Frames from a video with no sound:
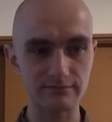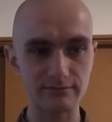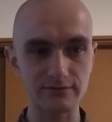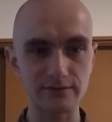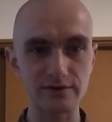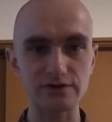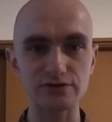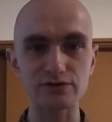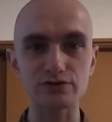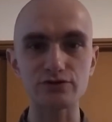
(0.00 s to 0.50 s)

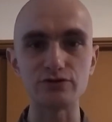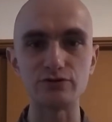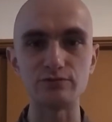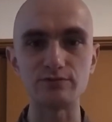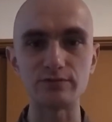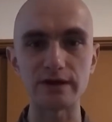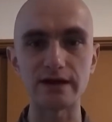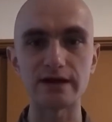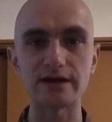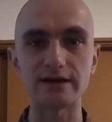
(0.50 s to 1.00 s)

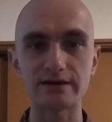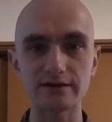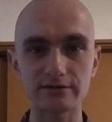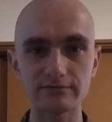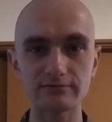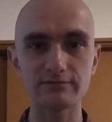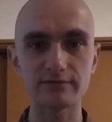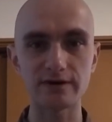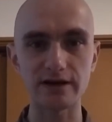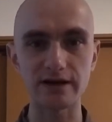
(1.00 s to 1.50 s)
soup-like
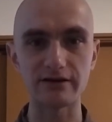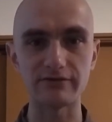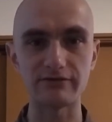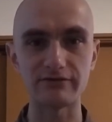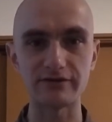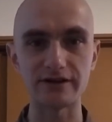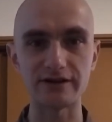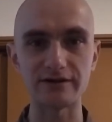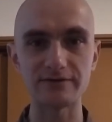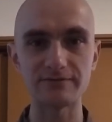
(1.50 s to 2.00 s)

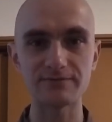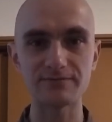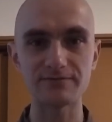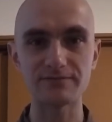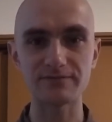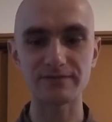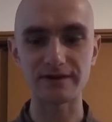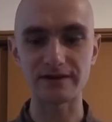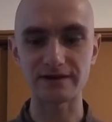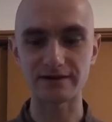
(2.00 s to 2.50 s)
heavy
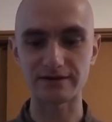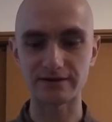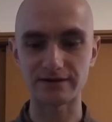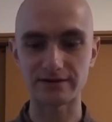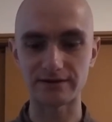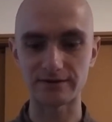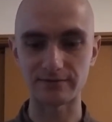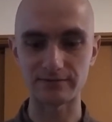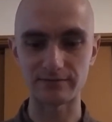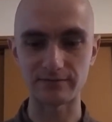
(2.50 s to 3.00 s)

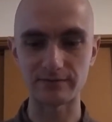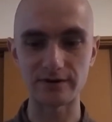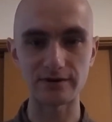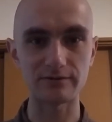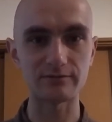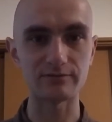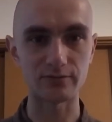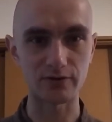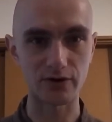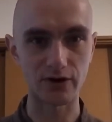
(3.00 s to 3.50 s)

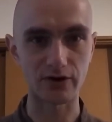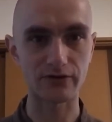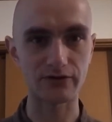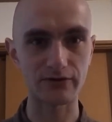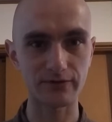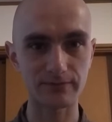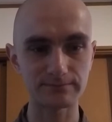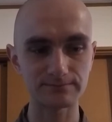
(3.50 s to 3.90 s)
broth.